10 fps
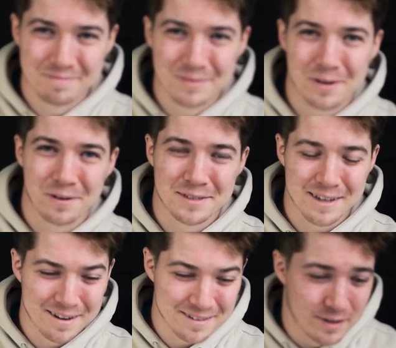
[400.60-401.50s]
God look
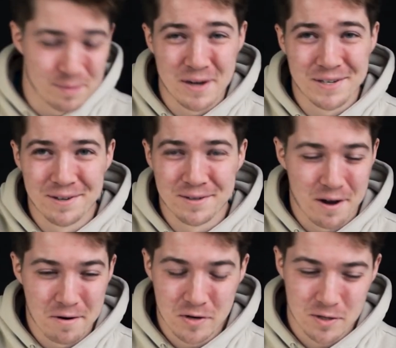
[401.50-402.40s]
tanned, especially us
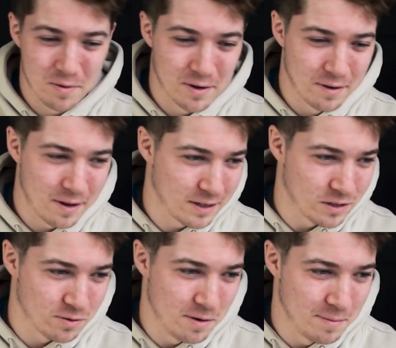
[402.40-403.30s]
Irish who are
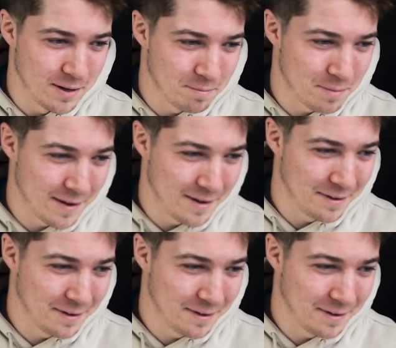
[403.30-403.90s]
extremely pale.